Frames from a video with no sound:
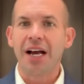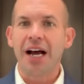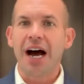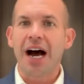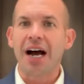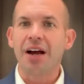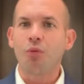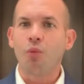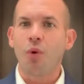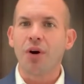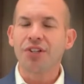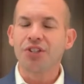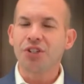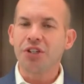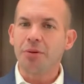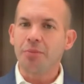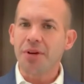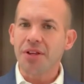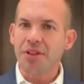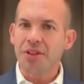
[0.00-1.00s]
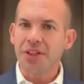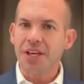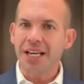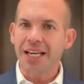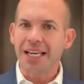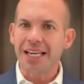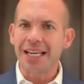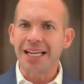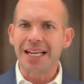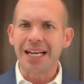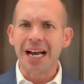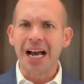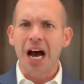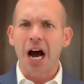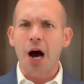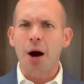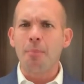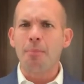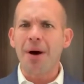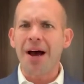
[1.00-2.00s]
I want you to be thinking
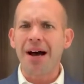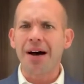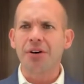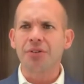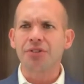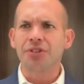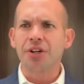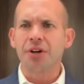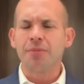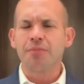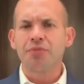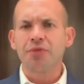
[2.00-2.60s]
about